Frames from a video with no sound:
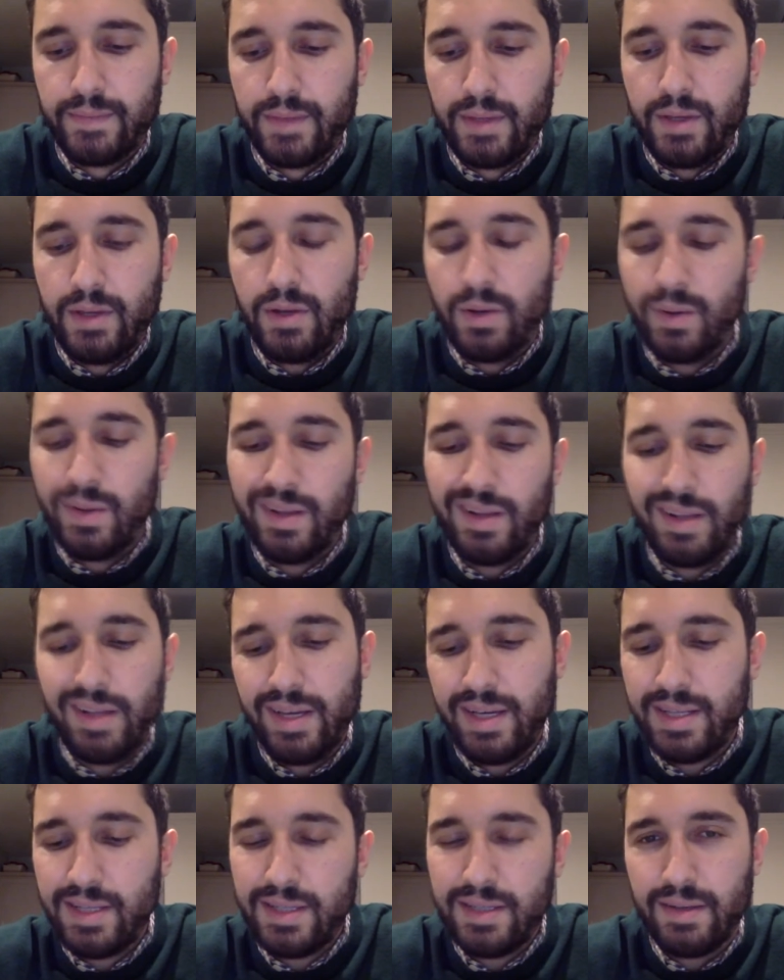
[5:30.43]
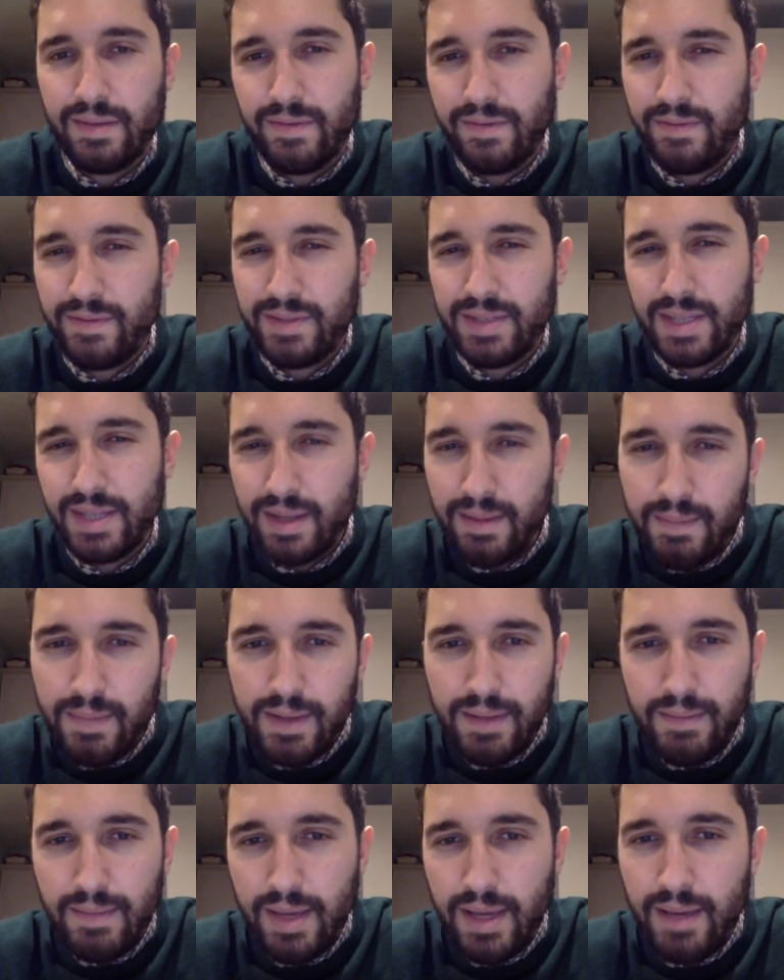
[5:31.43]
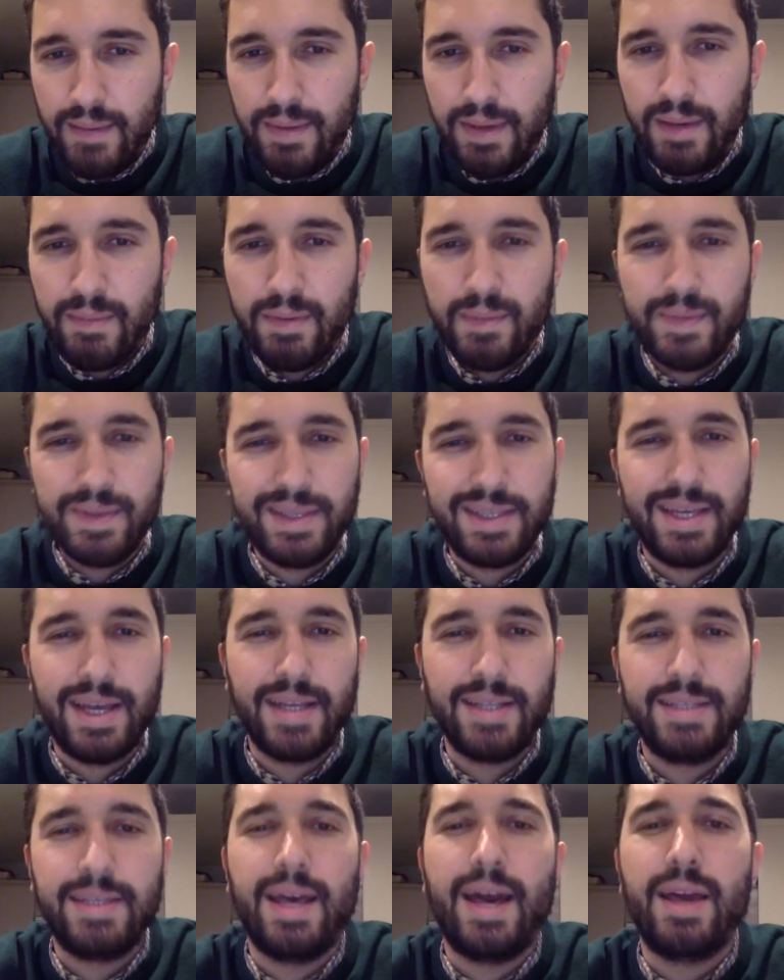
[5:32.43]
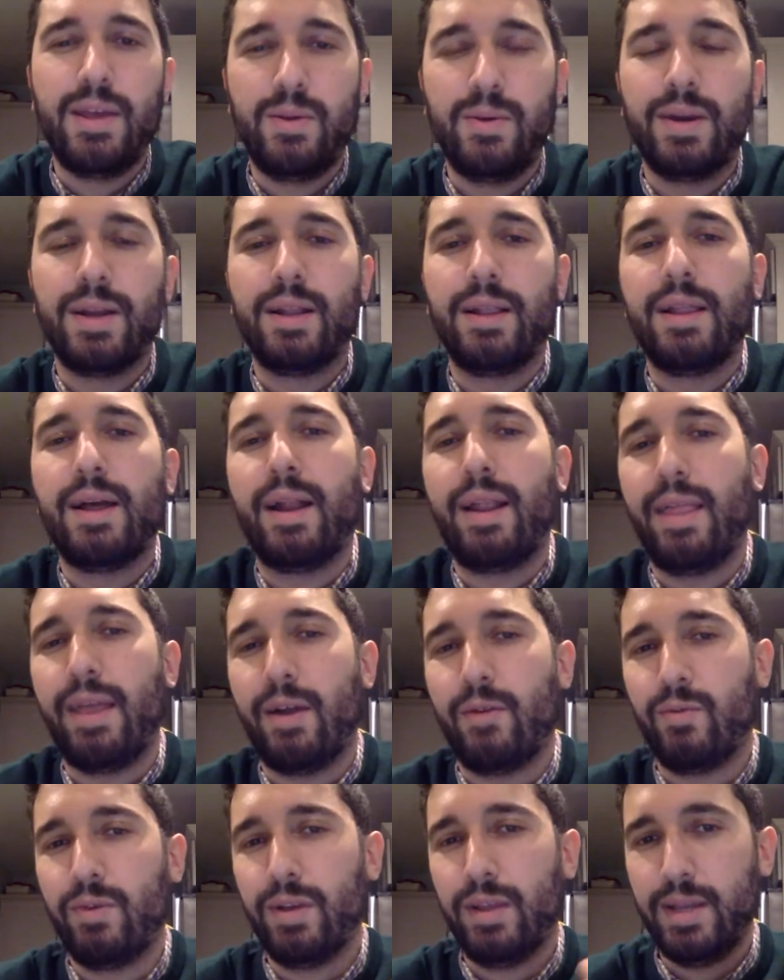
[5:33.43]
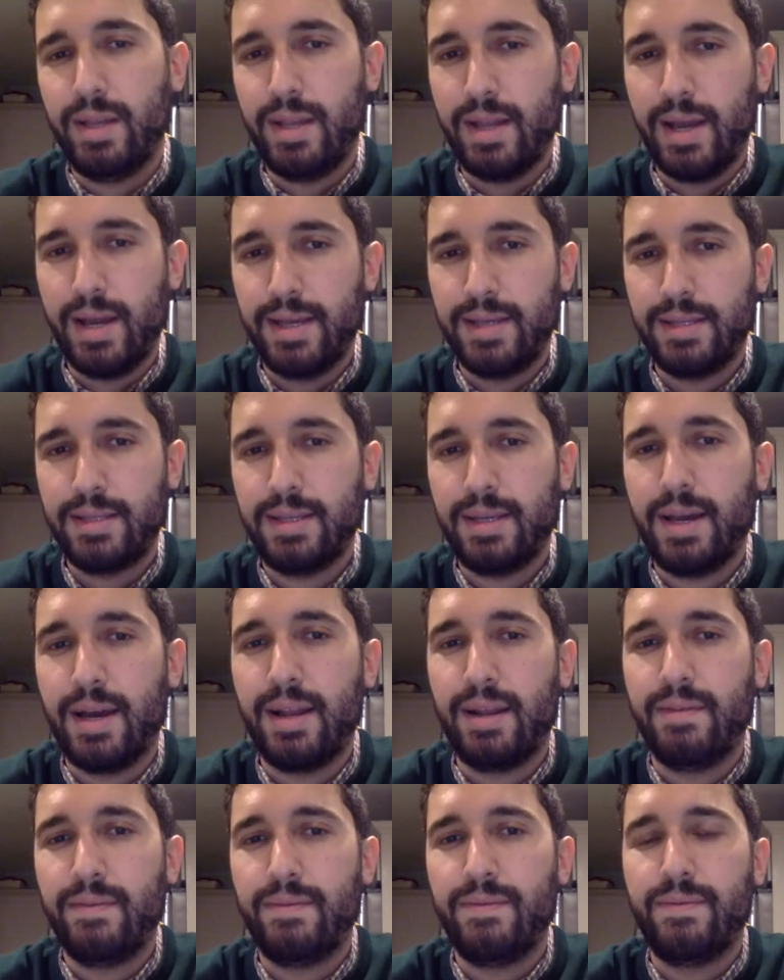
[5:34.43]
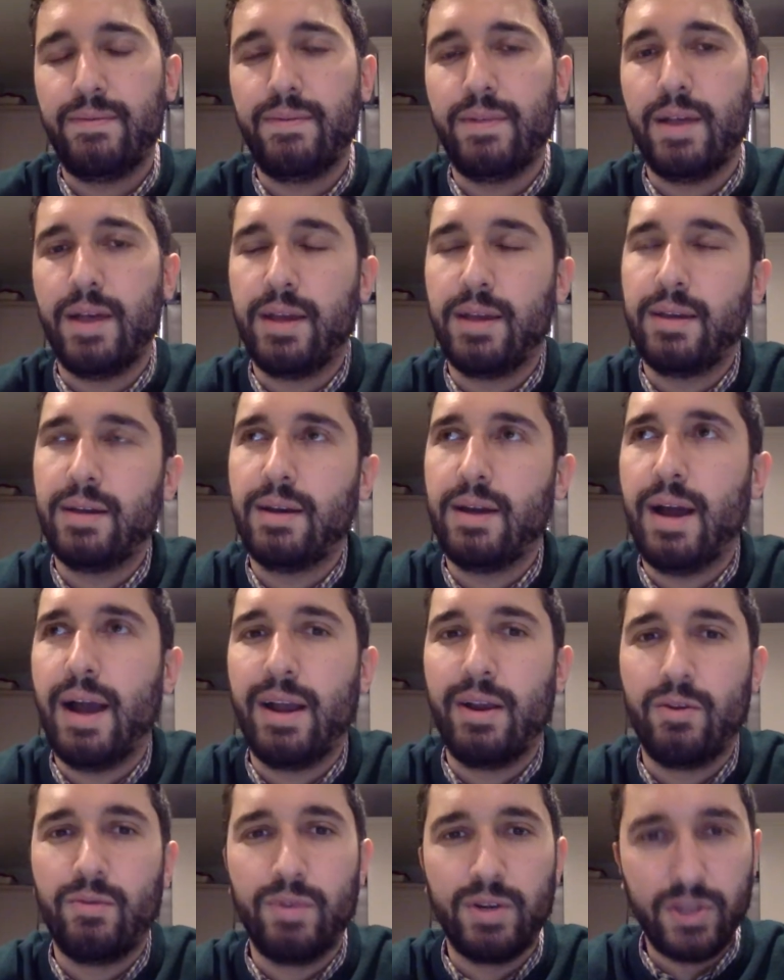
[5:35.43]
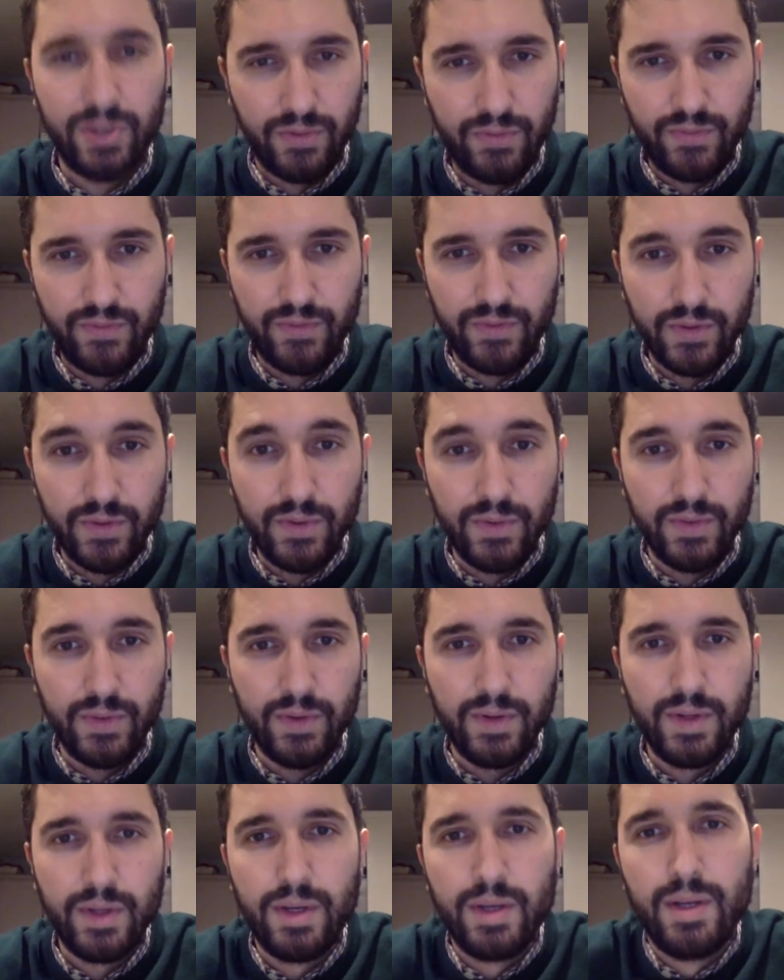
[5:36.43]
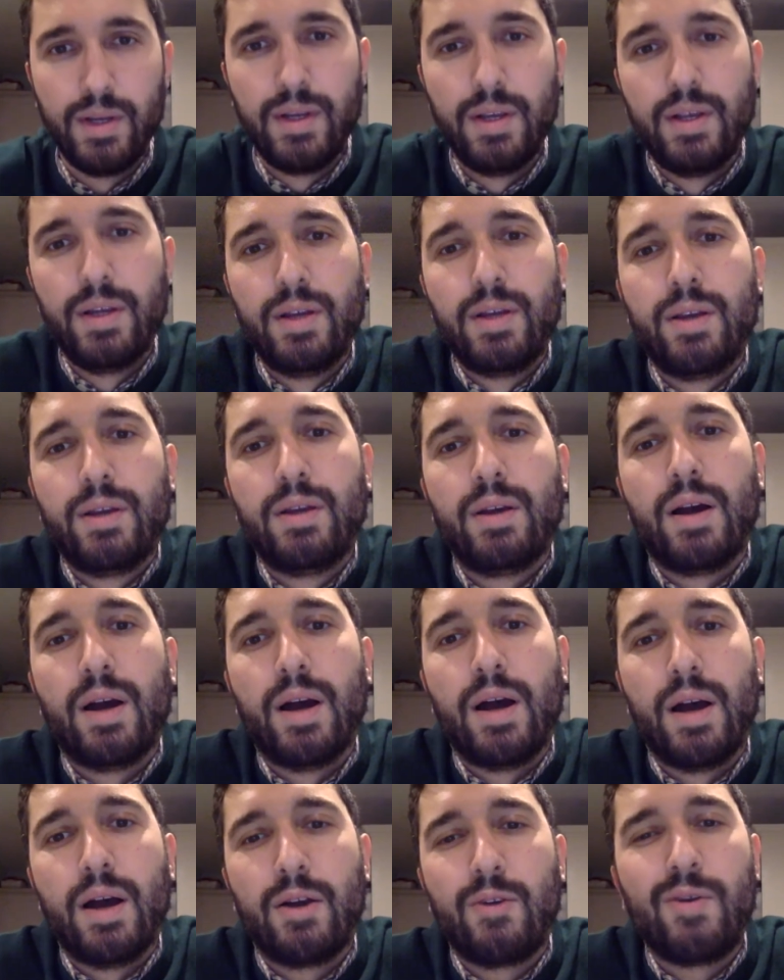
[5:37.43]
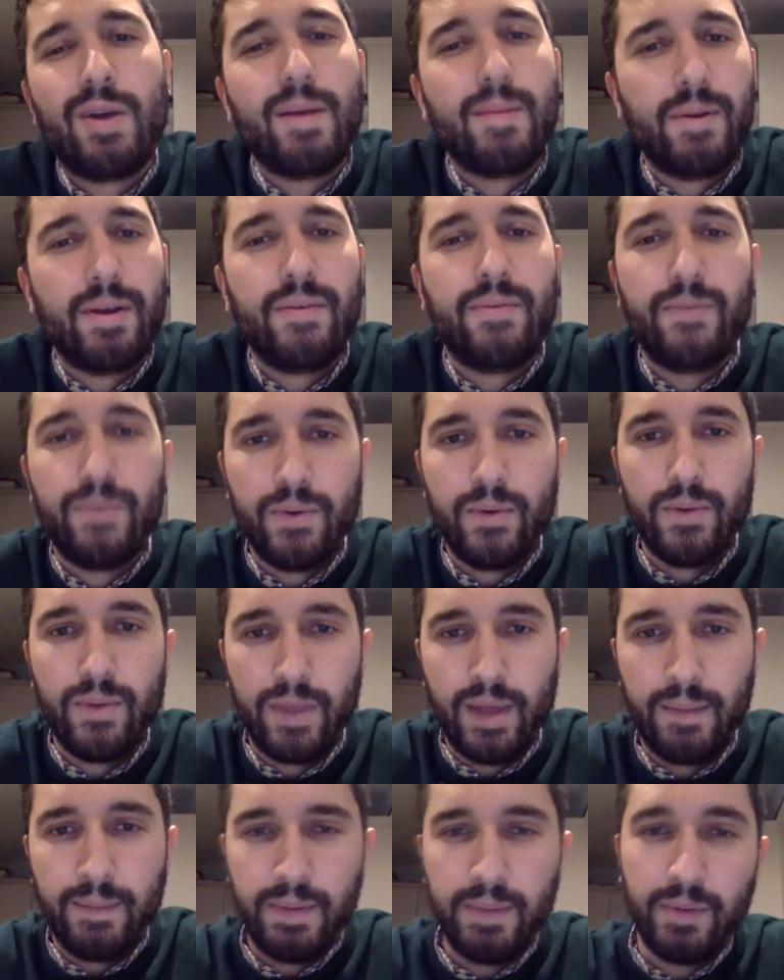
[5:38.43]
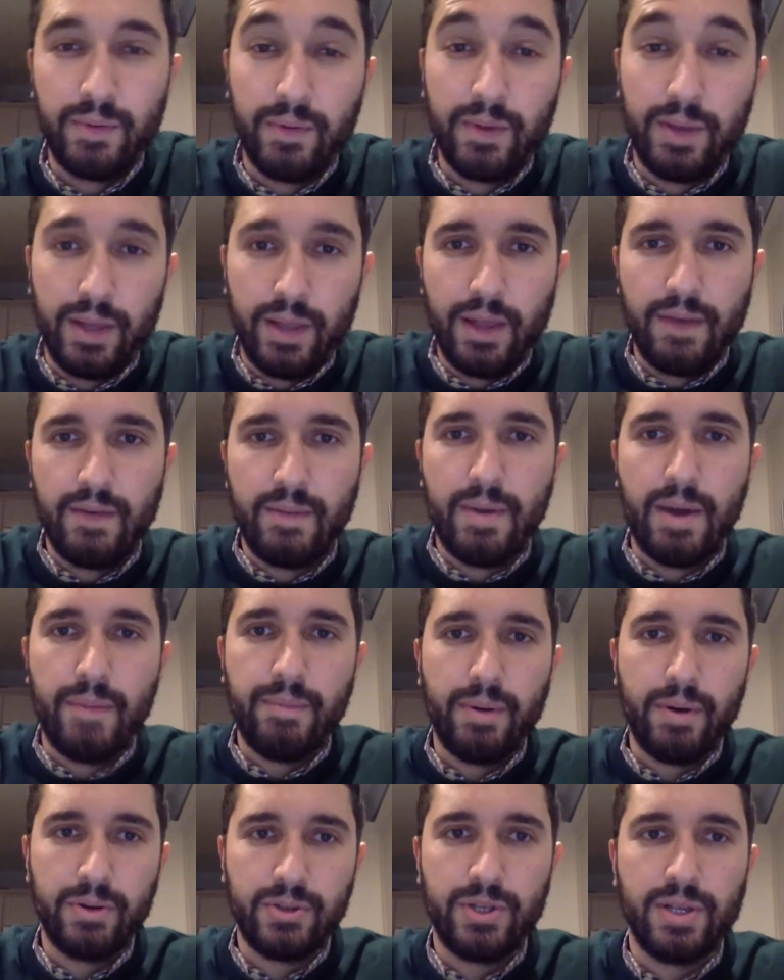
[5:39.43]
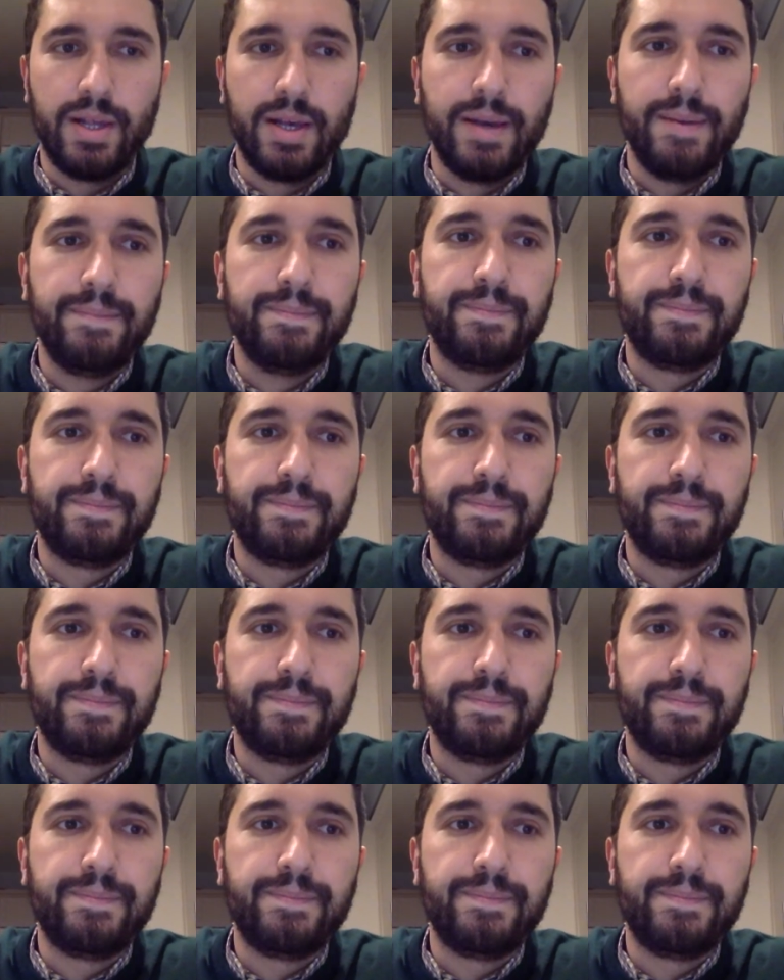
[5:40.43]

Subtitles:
hints of cinnamon maybe, but besides that, you get a lot of that really nice kind of like iron-rich fruit, cranberry fruit that people really love about Beaujolais.